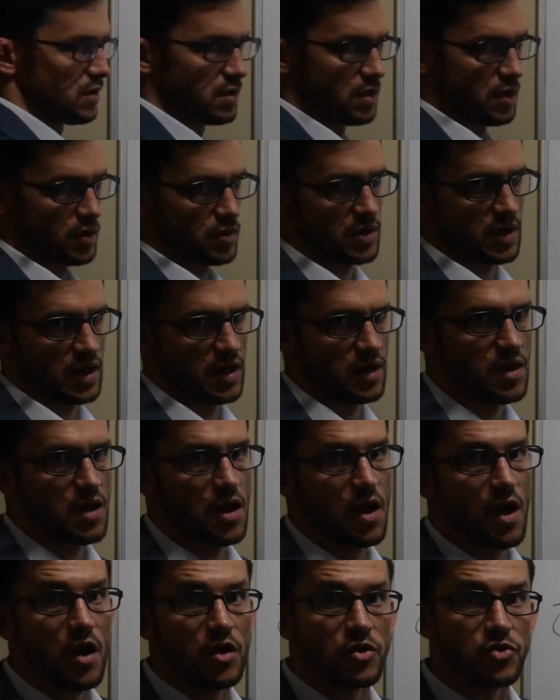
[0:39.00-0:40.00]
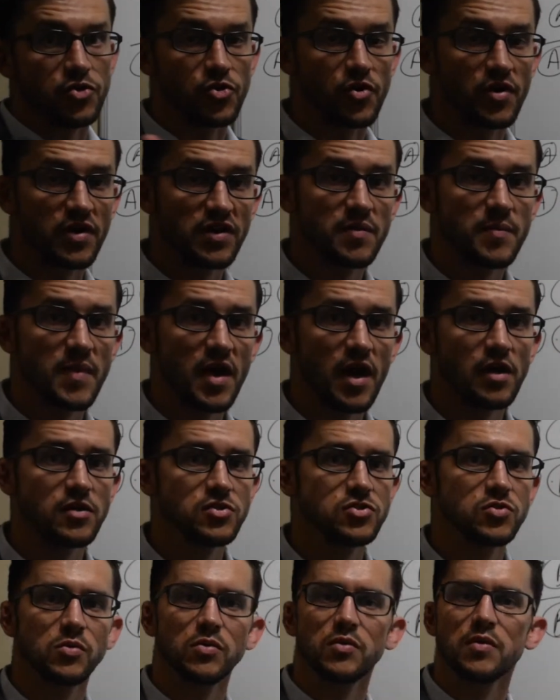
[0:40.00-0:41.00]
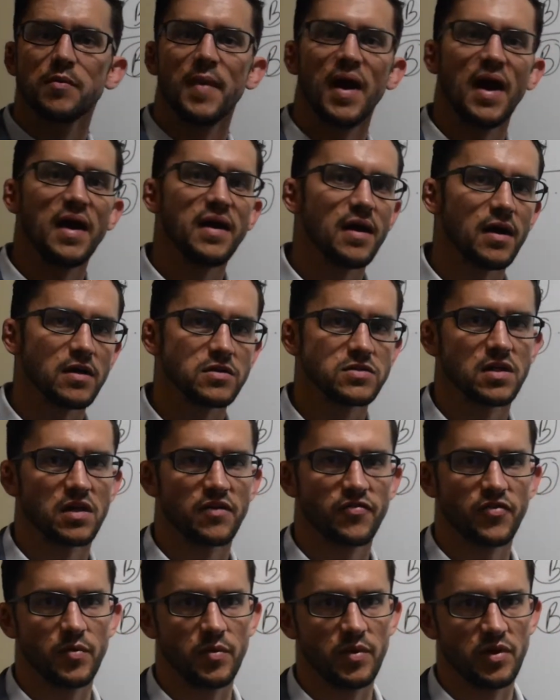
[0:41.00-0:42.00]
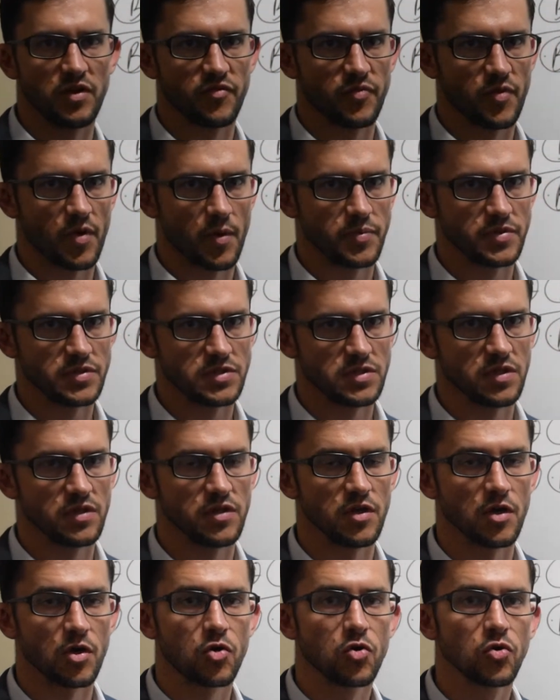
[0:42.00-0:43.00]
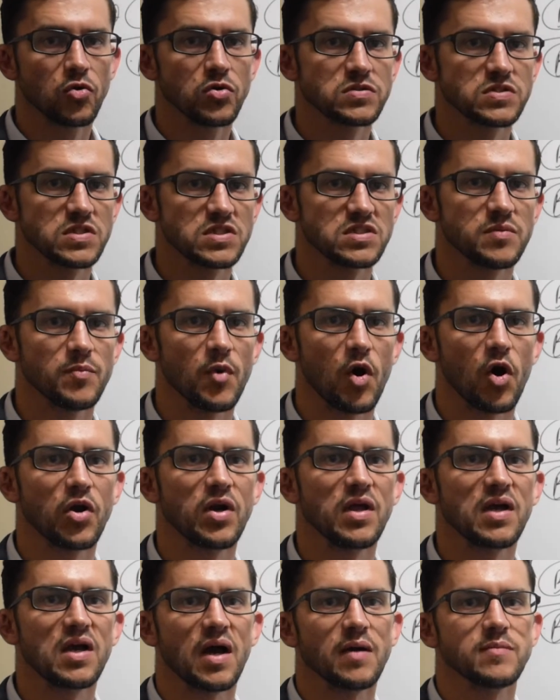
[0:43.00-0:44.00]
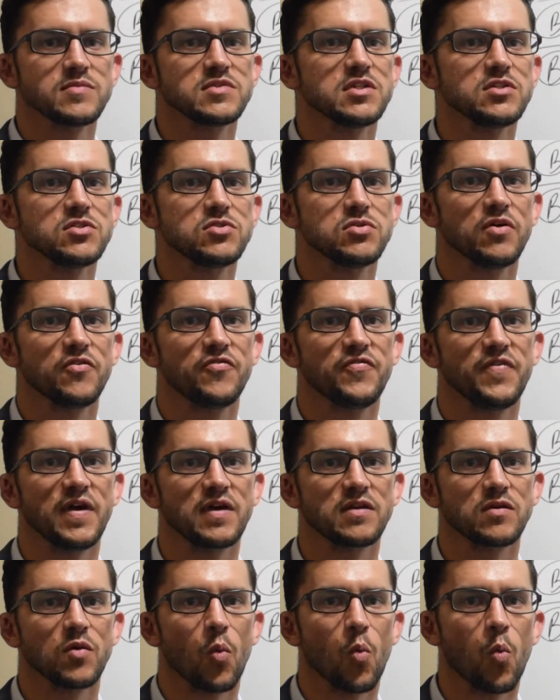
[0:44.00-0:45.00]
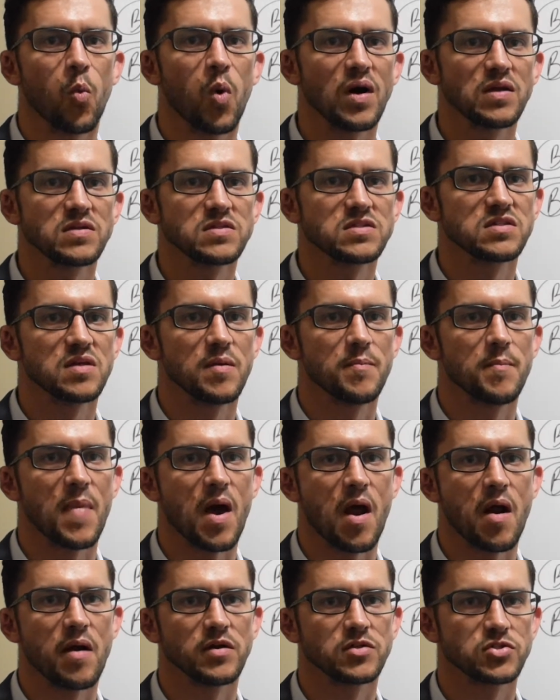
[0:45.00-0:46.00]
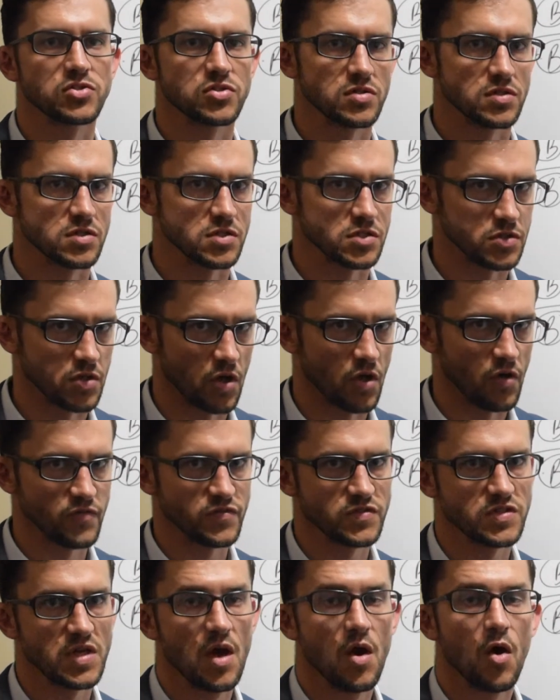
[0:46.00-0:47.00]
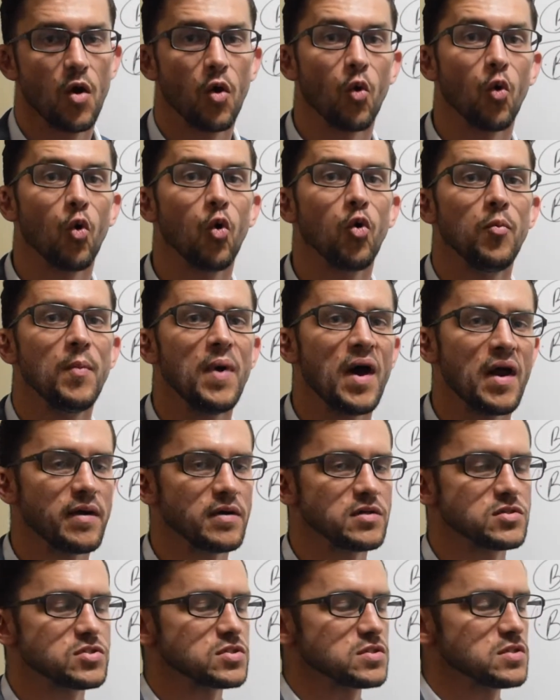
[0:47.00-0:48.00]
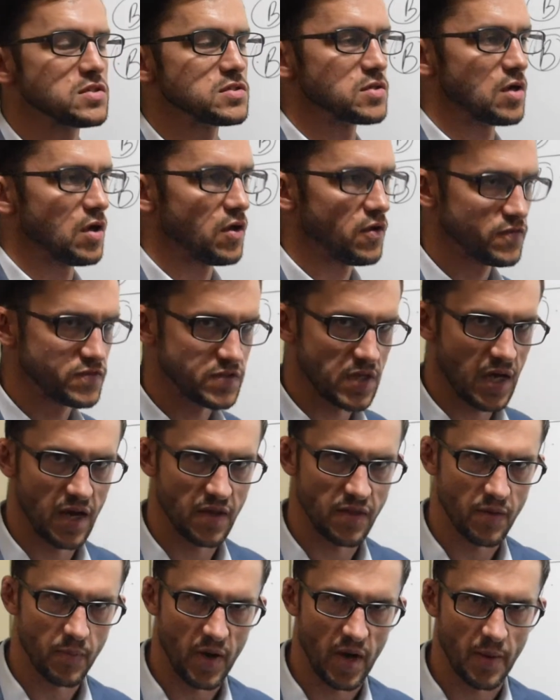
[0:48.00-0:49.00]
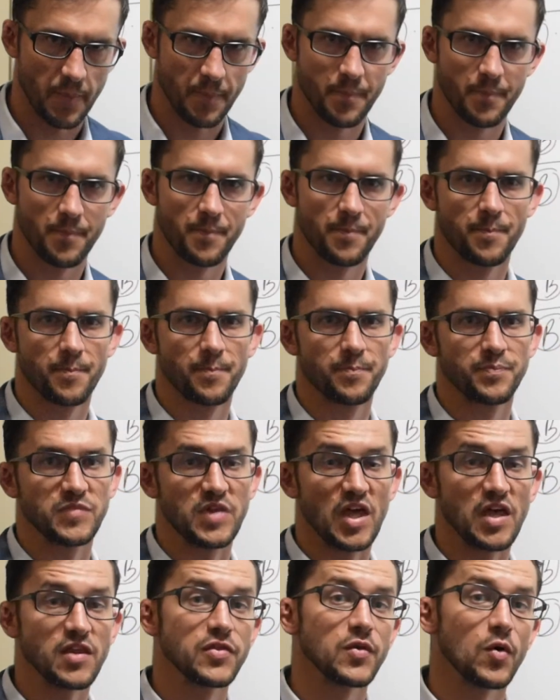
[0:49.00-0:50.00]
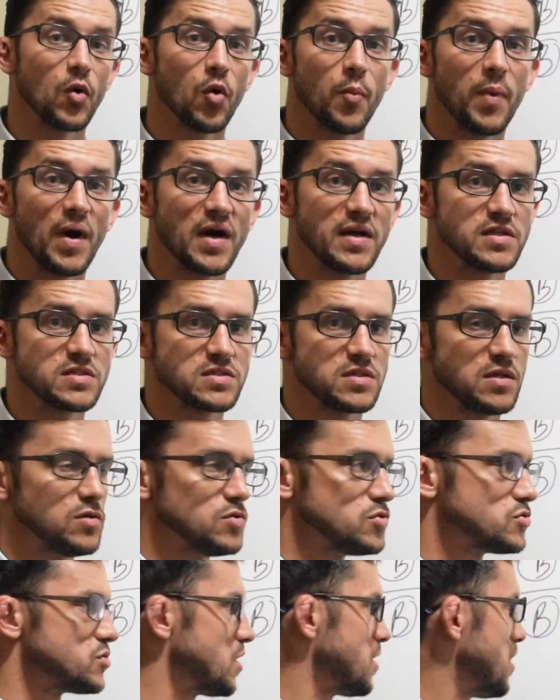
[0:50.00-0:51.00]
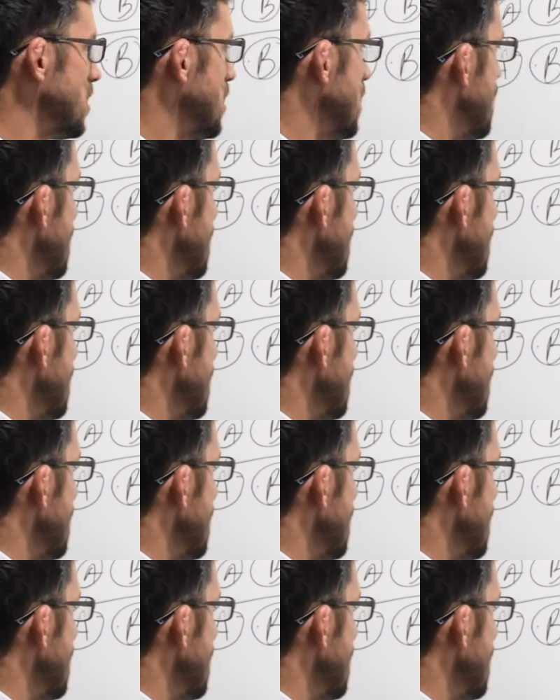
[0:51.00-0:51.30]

Okay? During the marriage, you'll remain outside of community of property. The accrual system only comes into effect once the marriage dissolves. All marriages dissolves either by death or by dissolution.